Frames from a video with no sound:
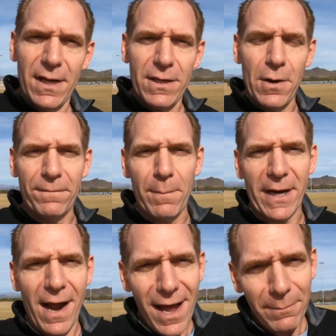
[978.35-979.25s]
you know, from a
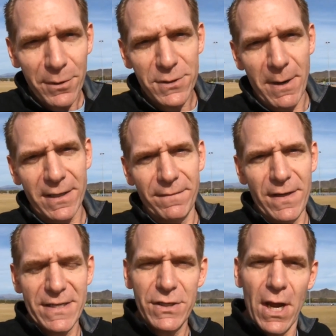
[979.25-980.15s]
con perspective,
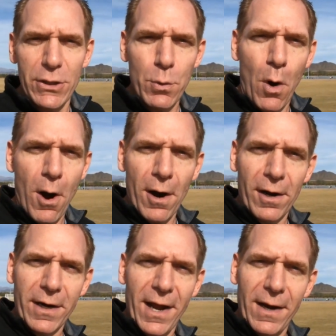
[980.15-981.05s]
is you
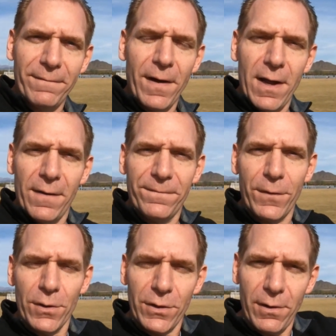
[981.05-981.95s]
are kind of
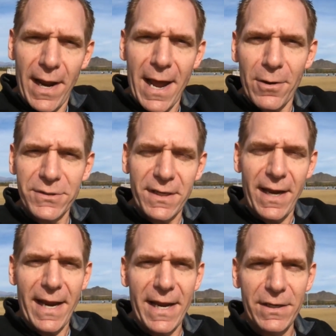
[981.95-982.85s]
further out
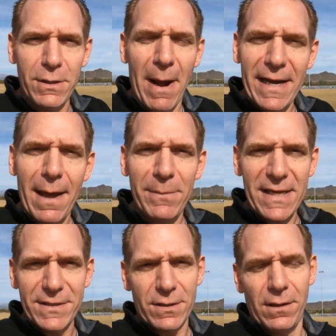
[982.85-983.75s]
and you might not
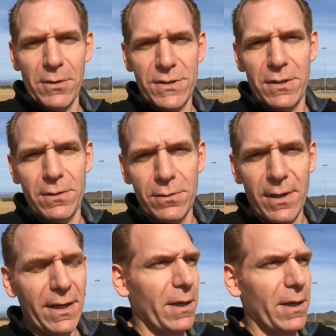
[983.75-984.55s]
be as close to,